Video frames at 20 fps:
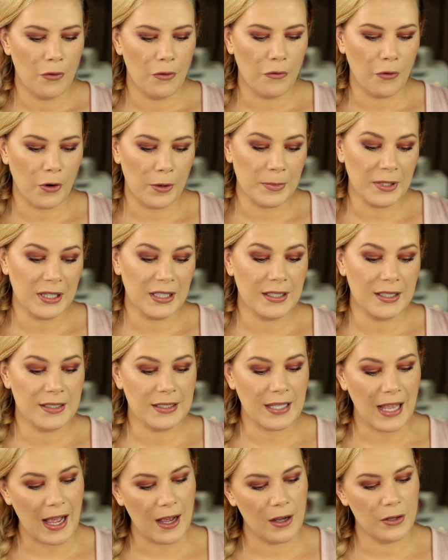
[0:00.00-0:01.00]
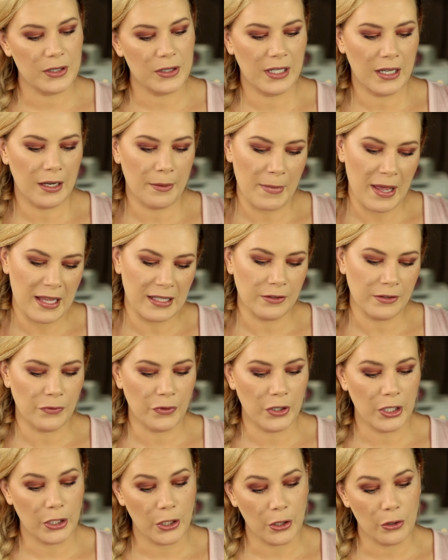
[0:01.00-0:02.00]
Formula is housed in a
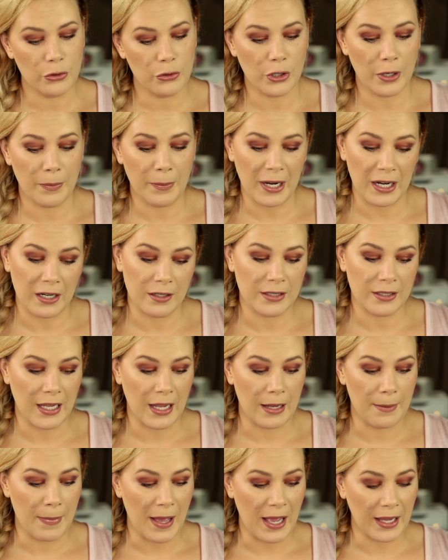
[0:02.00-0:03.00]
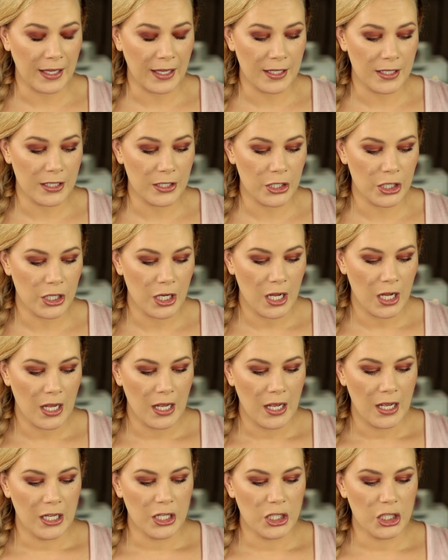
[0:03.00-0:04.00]
mess-free, no-drip, airtight package.
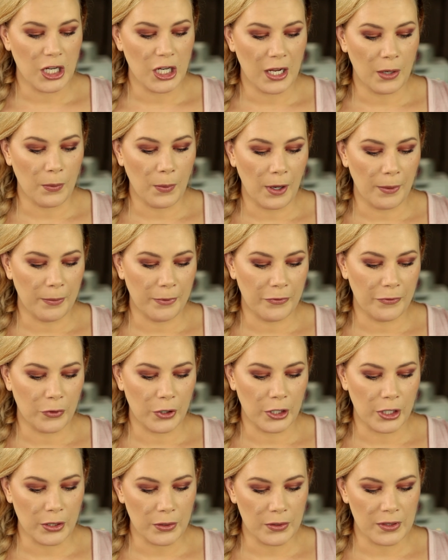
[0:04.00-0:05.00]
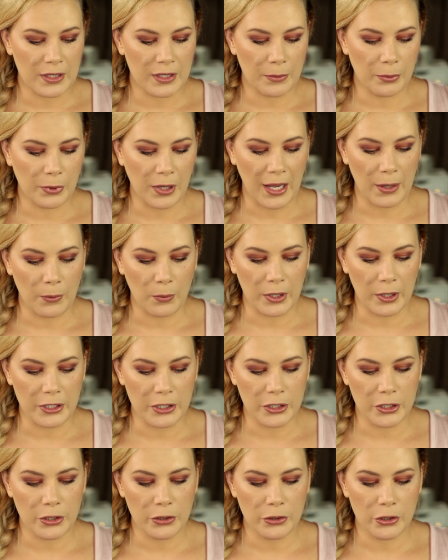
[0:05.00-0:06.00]
Shake well before use. Apply 1
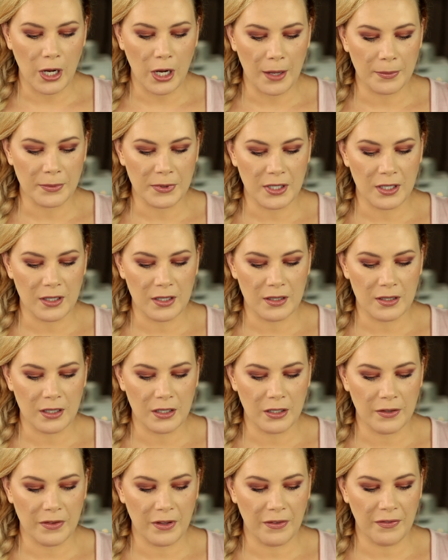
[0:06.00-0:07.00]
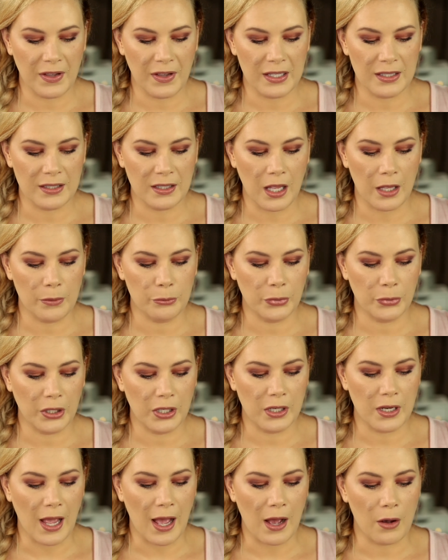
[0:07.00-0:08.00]
to 2 drops to the center of the face and
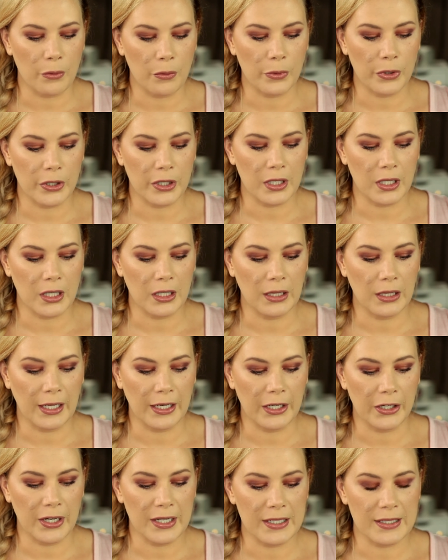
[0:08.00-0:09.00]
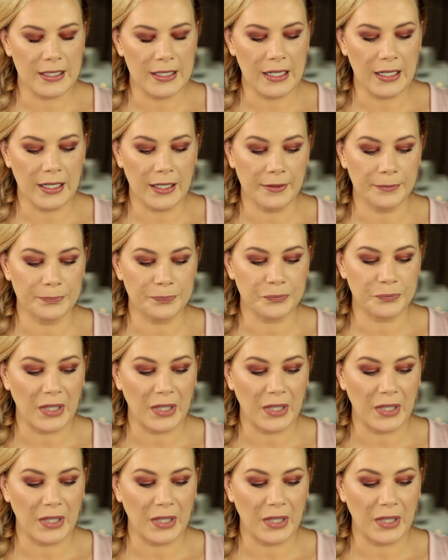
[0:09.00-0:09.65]
blend outward layer as needed.